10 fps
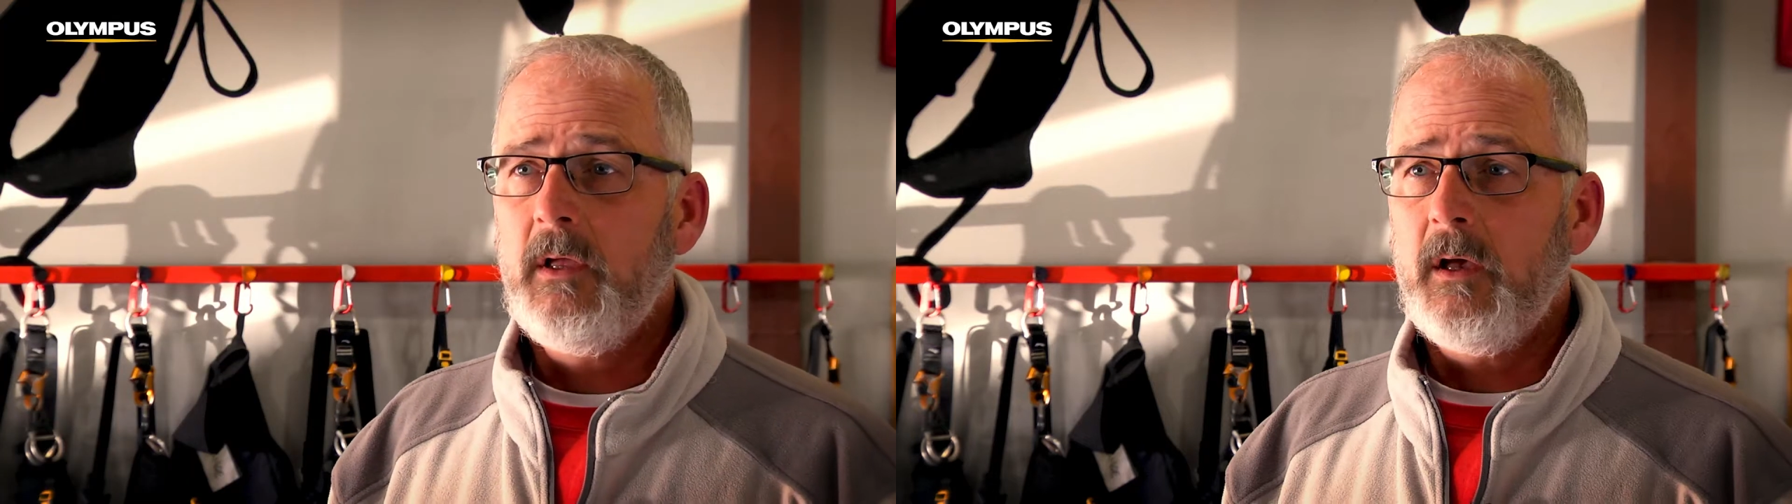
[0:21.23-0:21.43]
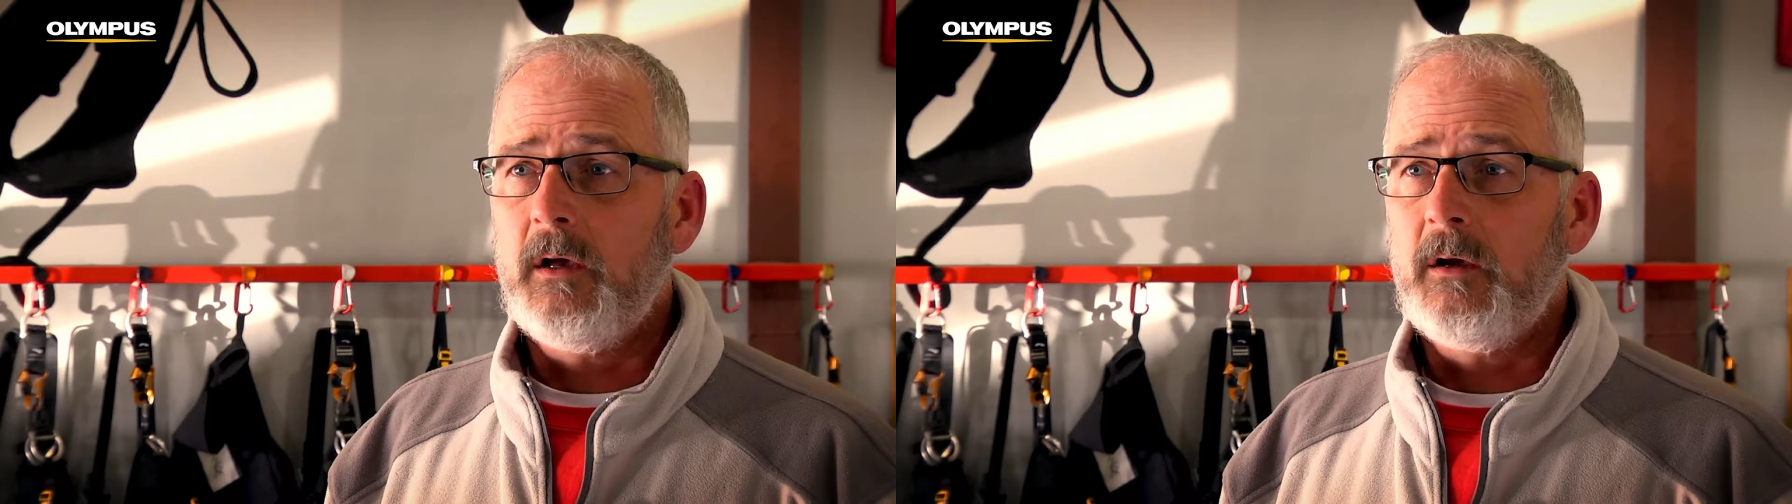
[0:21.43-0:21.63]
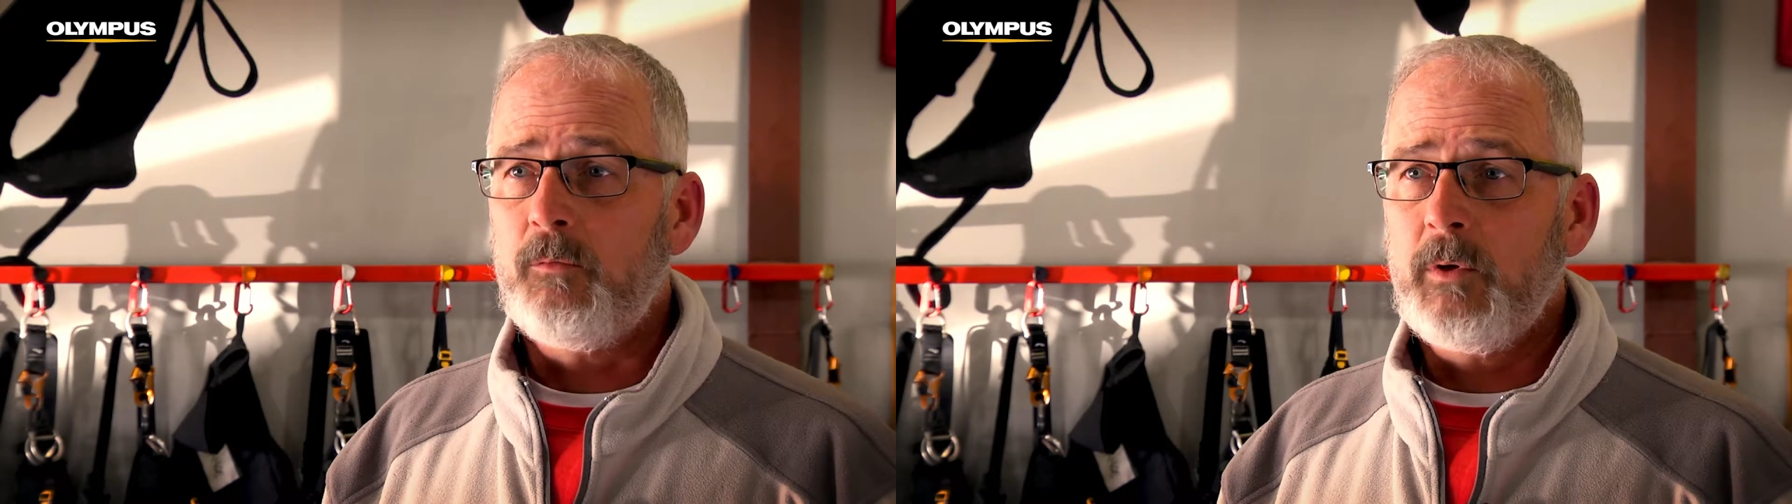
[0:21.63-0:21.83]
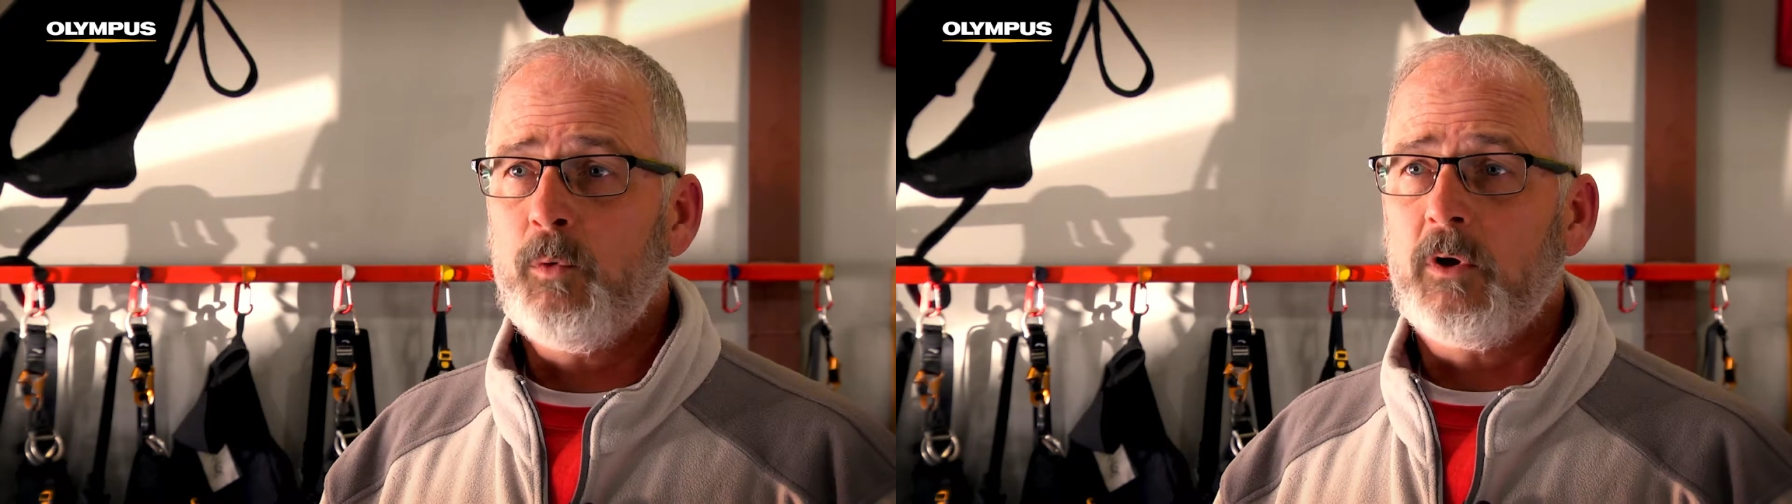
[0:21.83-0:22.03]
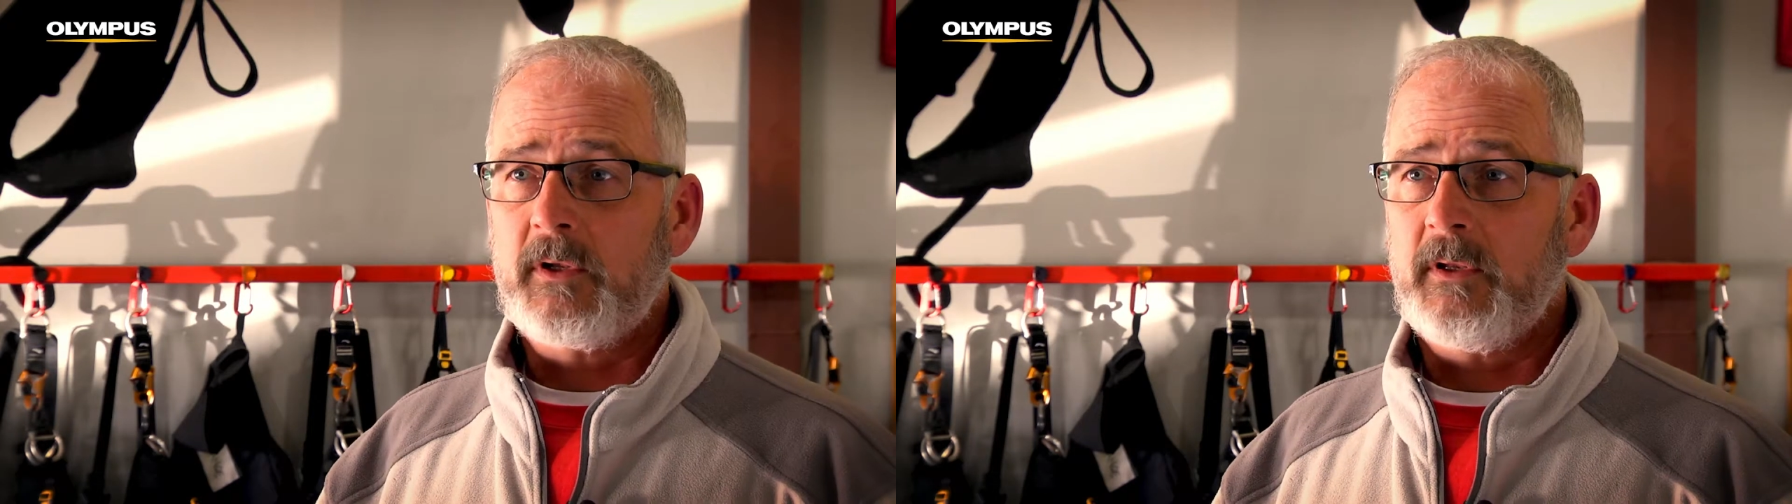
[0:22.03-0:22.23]
Uh, we
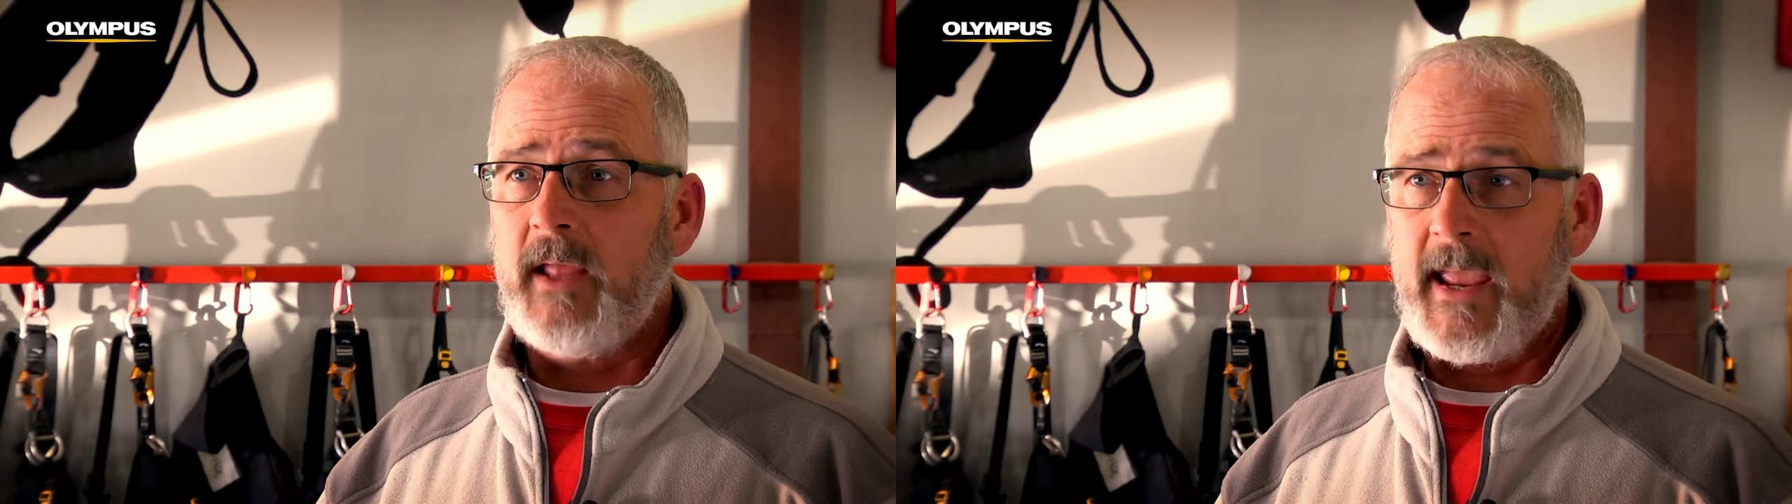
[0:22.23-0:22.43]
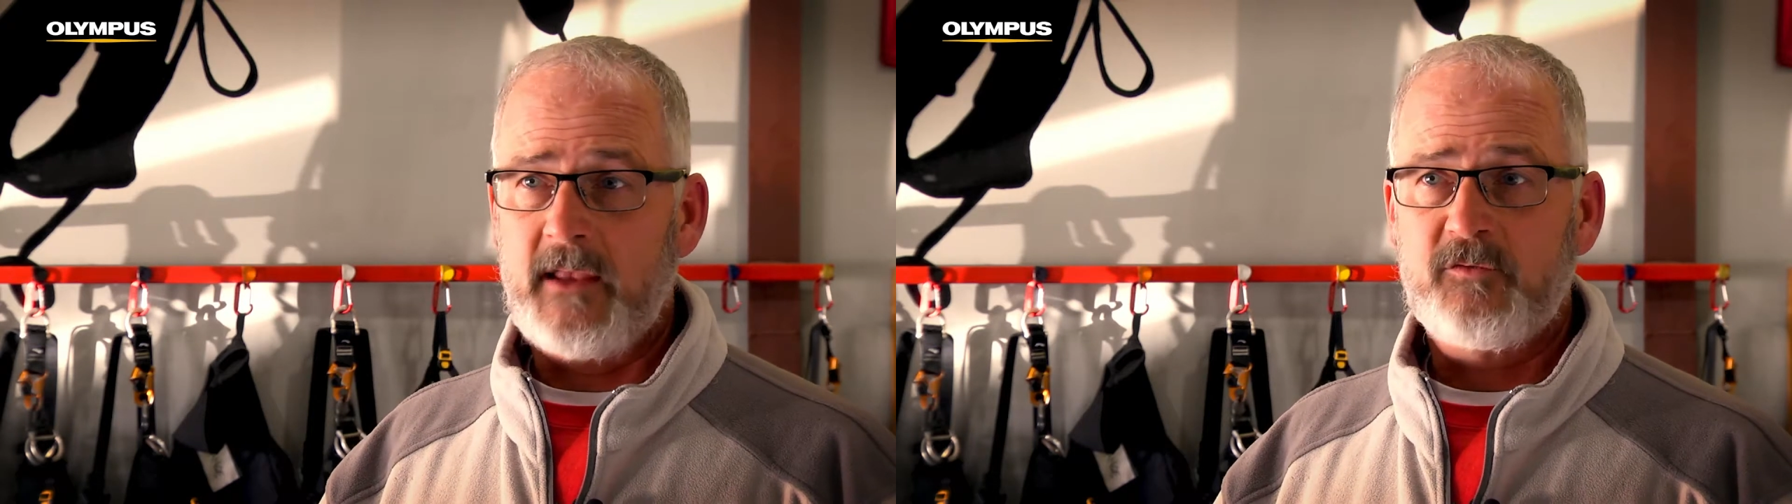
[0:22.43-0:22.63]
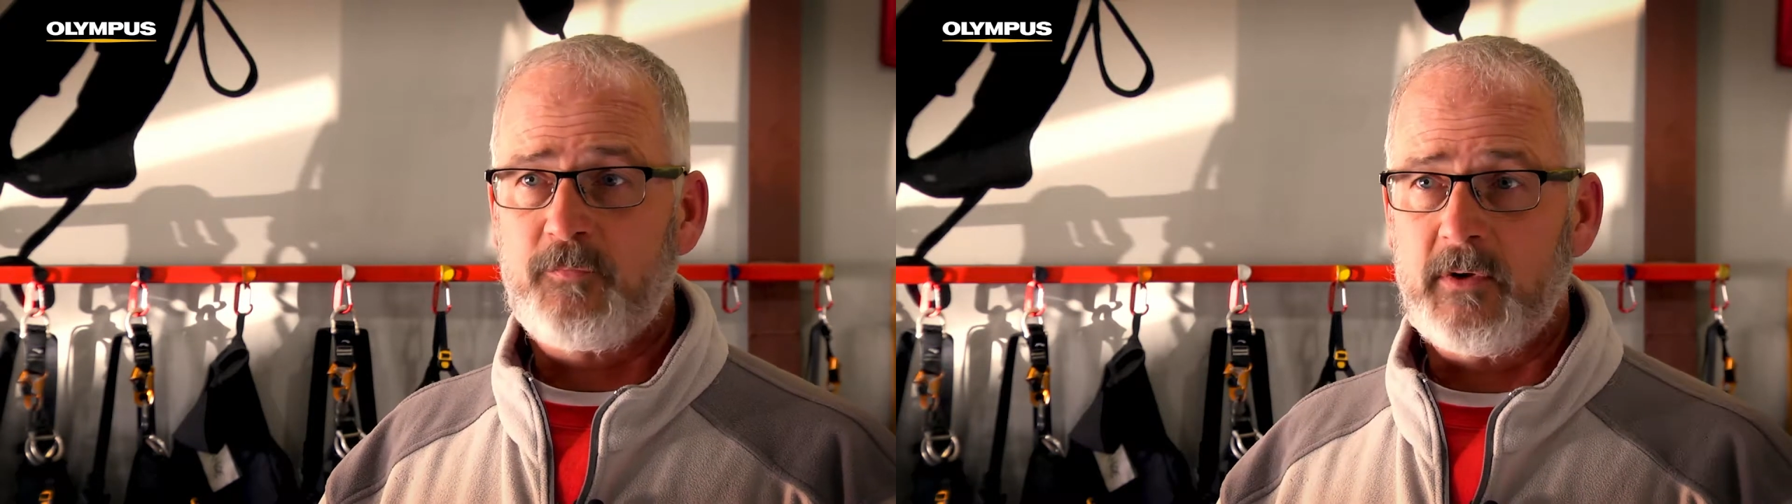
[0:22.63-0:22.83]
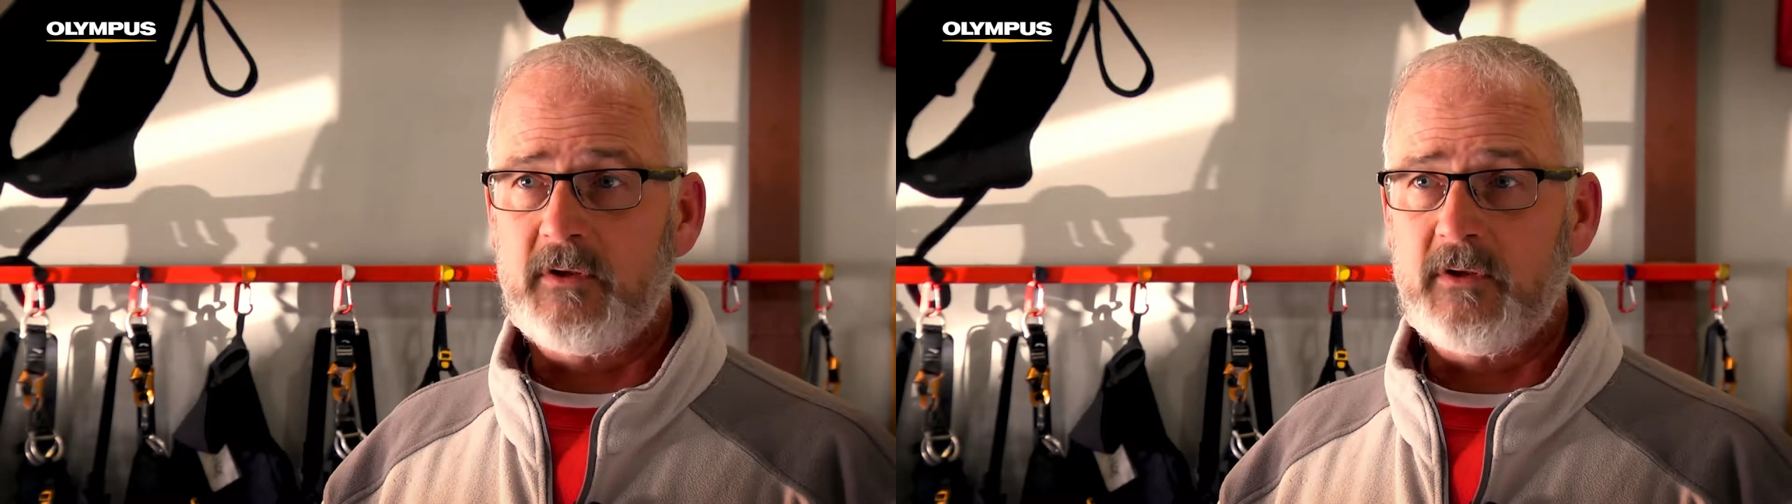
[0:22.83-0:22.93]
work in a hands-free